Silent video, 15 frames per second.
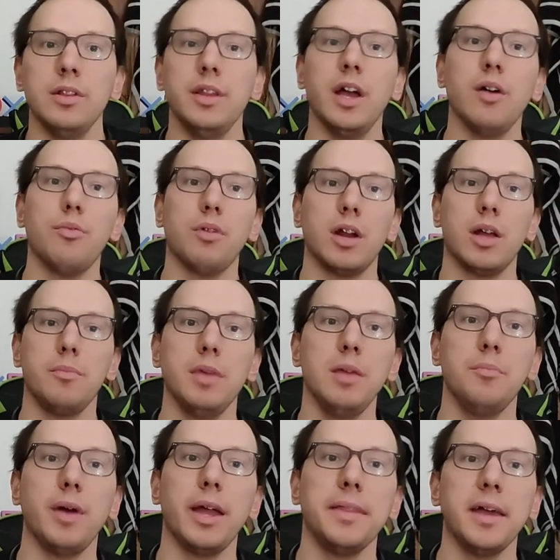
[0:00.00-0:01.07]
Now, what I
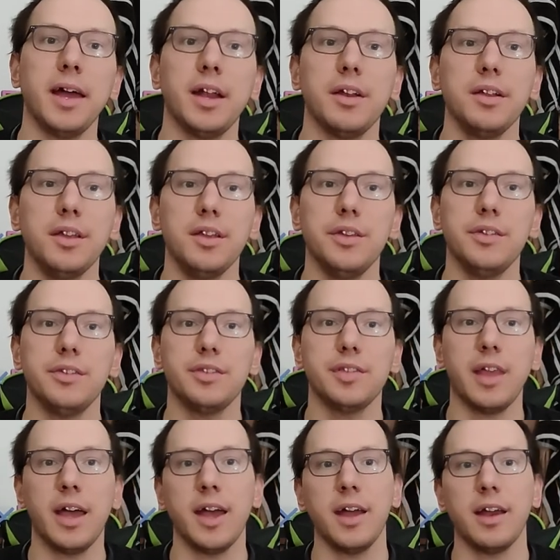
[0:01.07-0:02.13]
mean by that is
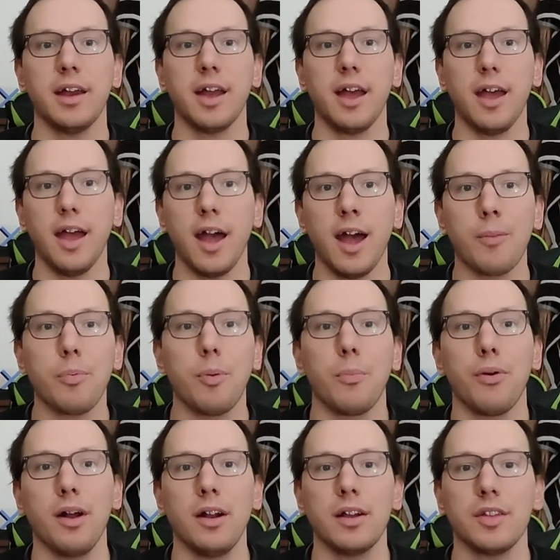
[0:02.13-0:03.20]
that Apple
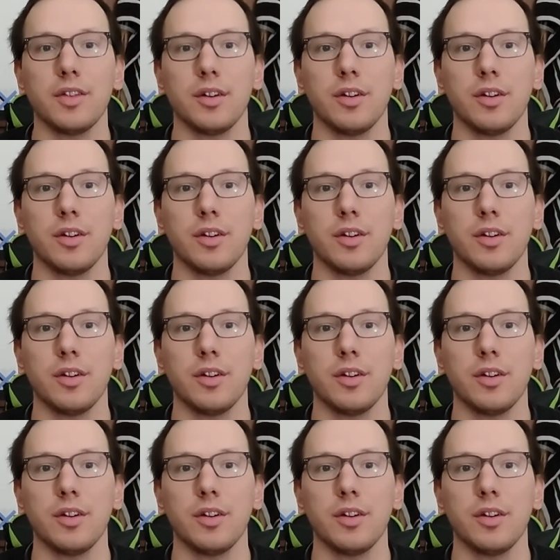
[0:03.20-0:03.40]
products